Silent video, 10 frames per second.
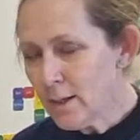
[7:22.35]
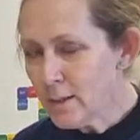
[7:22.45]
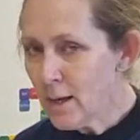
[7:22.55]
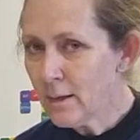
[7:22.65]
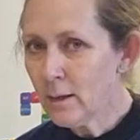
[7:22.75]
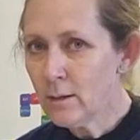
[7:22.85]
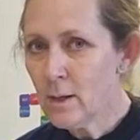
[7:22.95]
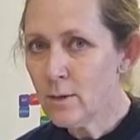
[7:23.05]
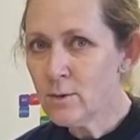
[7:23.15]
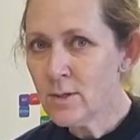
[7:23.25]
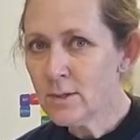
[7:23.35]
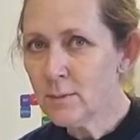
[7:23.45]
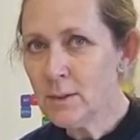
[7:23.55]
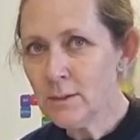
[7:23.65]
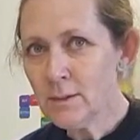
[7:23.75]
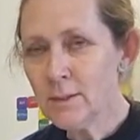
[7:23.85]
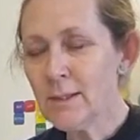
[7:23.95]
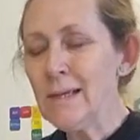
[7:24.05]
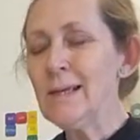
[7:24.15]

in die Ou Testament,